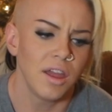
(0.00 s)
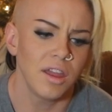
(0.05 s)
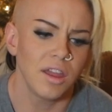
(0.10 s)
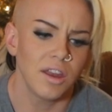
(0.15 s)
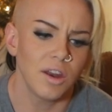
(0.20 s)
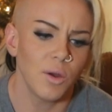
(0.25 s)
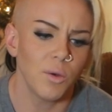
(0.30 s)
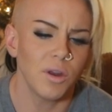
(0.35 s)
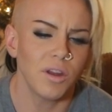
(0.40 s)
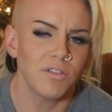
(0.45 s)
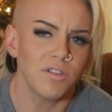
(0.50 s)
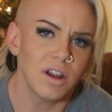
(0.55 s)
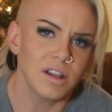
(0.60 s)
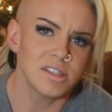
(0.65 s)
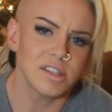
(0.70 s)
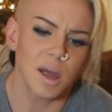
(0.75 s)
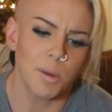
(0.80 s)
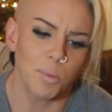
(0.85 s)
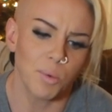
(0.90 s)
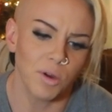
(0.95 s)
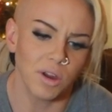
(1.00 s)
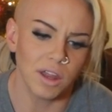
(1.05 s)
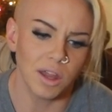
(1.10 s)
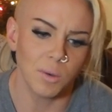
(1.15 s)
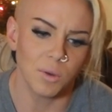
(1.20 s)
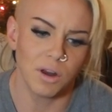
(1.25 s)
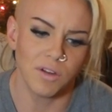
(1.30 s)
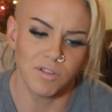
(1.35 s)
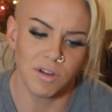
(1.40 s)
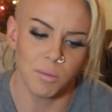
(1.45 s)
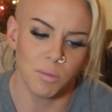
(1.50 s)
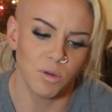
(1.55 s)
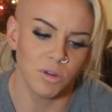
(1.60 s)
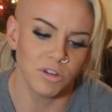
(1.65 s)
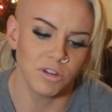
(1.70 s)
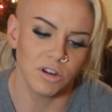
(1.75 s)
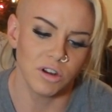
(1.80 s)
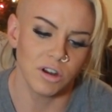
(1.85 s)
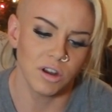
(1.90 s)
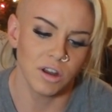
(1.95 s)
whenever I stop working, whenever I'm
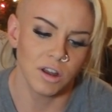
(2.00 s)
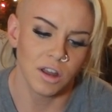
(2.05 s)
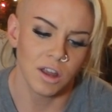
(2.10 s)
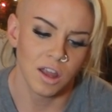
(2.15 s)
older,